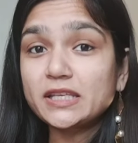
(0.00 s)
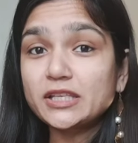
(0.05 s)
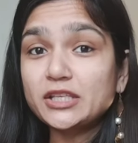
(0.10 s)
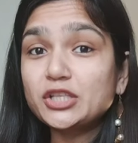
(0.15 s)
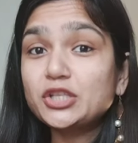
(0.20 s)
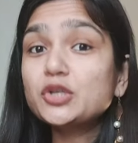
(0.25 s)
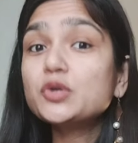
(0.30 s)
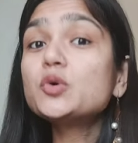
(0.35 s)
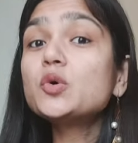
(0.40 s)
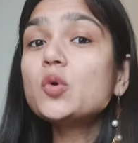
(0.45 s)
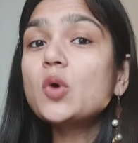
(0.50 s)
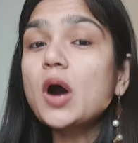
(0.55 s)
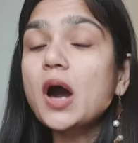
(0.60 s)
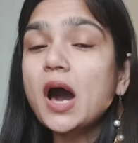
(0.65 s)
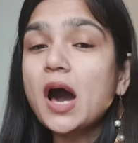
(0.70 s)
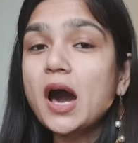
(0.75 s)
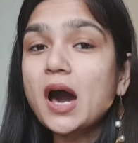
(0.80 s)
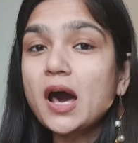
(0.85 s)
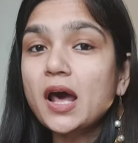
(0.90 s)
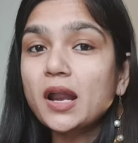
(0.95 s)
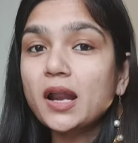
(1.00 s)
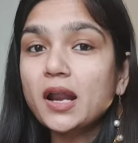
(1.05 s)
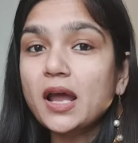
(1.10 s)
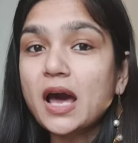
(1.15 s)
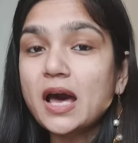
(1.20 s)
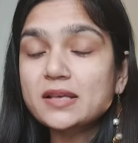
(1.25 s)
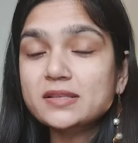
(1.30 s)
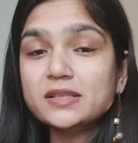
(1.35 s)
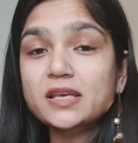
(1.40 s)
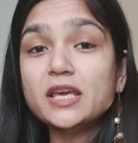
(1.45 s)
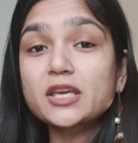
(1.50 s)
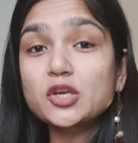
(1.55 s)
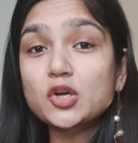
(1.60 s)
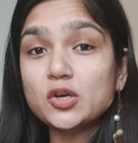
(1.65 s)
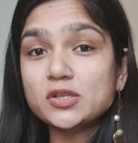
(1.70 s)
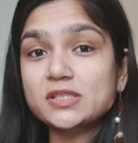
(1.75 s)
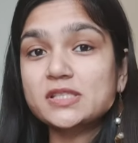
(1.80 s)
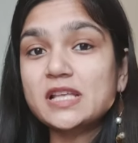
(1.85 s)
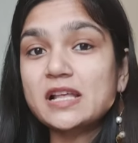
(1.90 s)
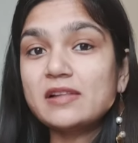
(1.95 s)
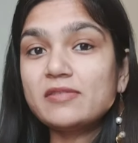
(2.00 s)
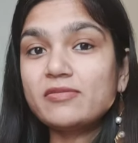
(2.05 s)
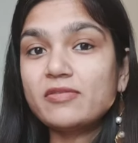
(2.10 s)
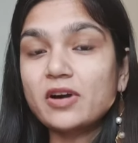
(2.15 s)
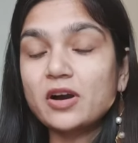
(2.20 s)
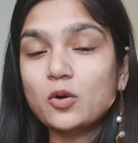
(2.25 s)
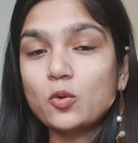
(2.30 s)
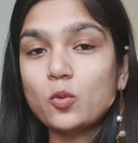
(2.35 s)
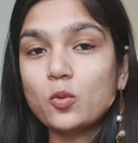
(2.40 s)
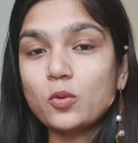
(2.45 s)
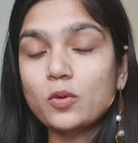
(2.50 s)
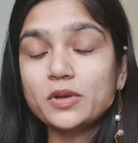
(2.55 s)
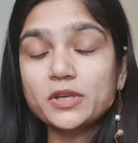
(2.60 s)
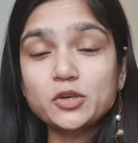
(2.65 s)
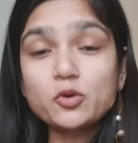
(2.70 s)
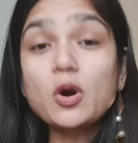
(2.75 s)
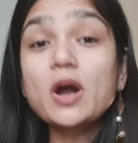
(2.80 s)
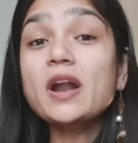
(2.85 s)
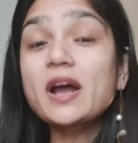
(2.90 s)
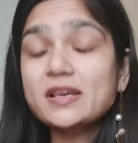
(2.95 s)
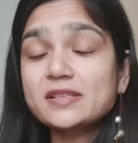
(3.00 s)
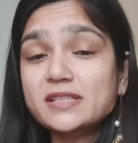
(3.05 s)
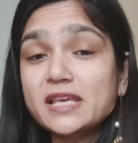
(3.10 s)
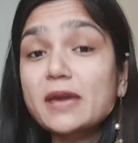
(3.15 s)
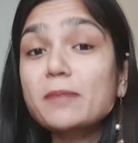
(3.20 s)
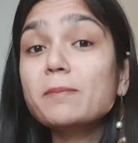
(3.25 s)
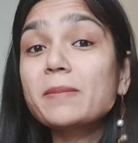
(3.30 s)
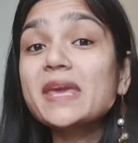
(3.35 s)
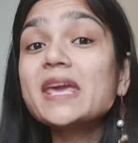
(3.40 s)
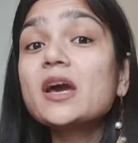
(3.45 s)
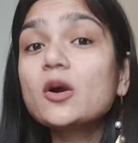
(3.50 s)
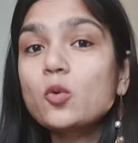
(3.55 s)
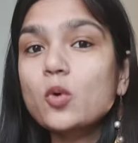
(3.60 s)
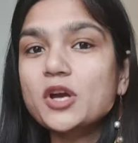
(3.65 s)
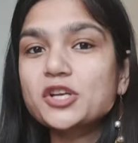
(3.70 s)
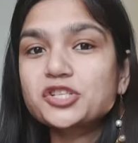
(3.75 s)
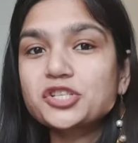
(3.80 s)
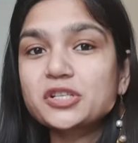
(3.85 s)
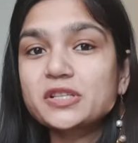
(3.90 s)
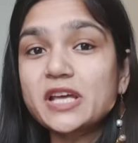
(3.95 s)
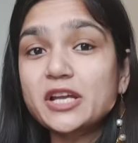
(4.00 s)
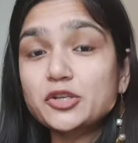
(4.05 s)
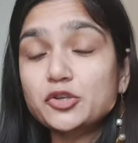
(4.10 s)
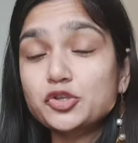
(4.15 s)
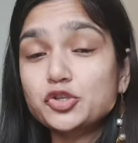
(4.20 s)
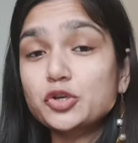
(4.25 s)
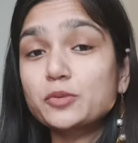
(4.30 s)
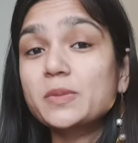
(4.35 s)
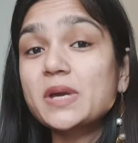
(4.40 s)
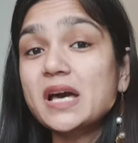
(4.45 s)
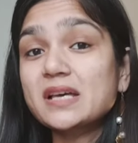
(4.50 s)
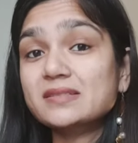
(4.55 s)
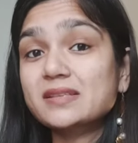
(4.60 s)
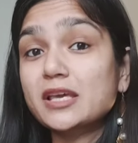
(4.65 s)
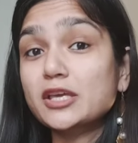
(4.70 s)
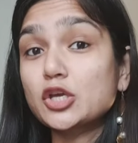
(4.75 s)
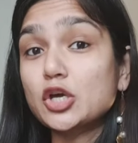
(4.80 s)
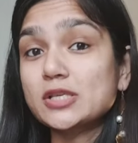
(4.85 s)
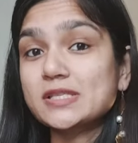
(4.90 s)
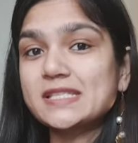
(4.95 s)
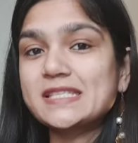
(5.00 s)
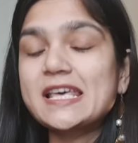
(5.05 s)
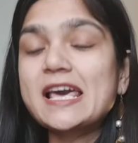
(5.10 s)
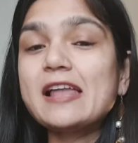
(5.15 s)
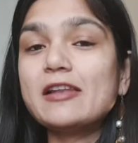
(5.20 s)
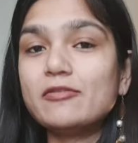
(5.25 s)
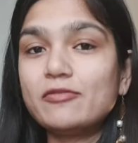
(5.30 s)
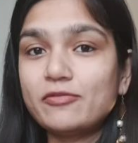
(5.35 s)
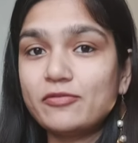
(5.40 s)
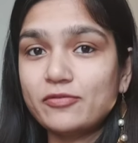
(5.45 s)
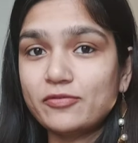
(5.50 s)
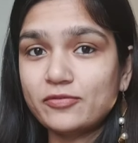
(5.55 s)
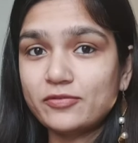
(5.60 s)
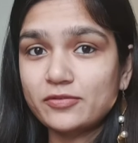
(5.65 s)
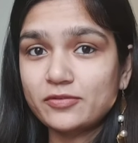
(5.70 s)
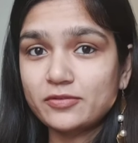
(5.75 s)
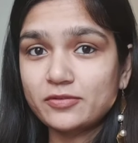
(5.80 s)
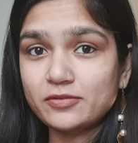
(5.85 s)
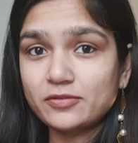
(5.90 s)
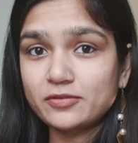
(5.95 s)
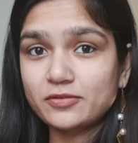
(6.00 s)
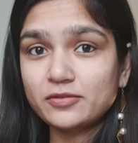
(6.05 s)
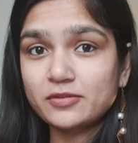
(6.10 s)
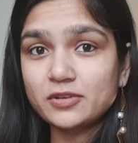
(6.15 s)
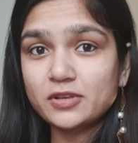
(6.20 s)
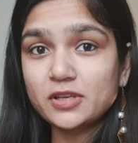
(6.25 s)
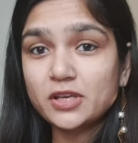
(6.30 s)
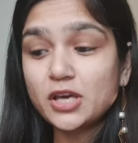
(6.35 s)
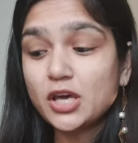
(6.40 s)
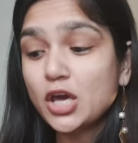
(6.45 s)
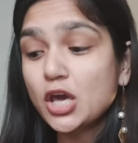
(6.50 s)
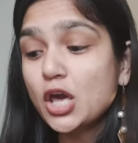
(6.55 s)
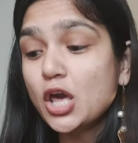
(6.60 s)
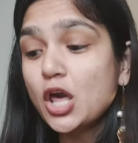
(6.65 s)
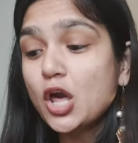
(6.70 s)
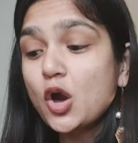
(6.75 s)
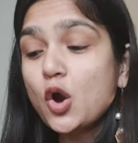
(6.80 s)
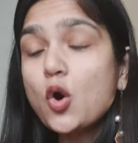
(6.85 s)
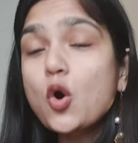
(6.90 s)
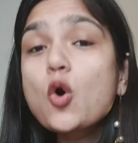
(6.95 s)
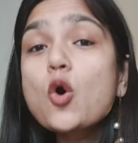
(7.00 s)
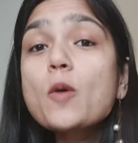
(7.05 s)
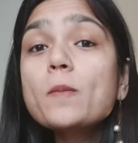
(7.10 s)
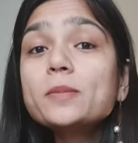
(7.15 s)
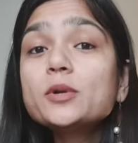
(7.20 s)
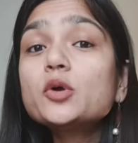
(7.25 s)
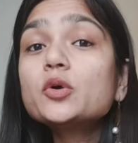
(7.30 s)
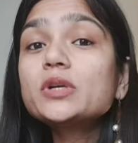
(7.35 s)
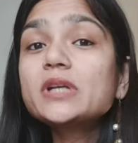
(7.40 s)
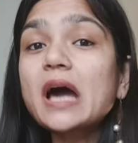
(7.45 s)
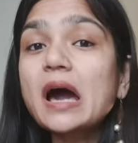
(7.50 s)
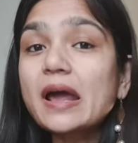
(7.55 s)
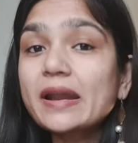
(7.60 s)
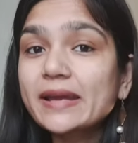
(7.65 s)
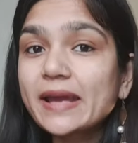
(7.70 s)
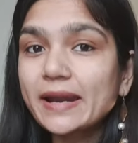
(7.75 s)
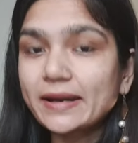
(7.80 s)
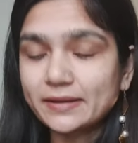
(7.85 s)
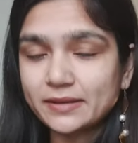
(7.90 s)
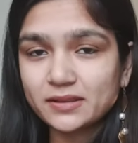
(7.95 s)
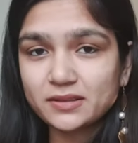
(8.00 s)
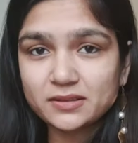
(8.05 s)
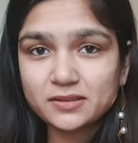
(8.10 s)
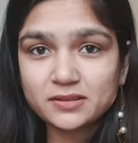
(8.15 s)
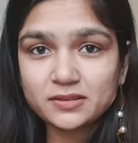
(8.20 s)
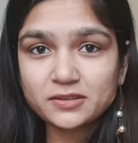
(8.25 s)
You are asking yourself, you are asking me a question that you should be asking yourself. Whom to target?